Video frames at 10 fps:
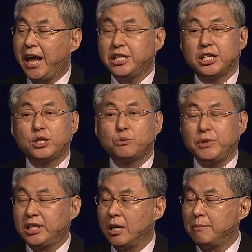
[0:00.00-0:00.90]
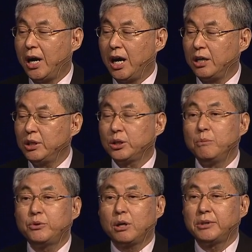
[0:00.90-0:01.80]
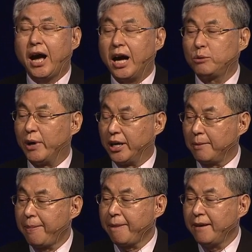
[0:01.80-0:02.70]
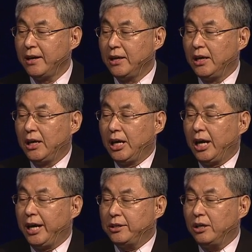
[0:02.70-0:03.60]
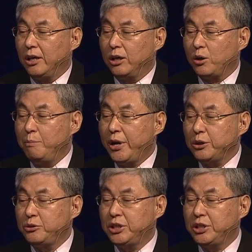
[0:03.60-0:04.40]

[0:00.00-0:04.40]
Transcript: ASICs with recomputable hardware. And compared to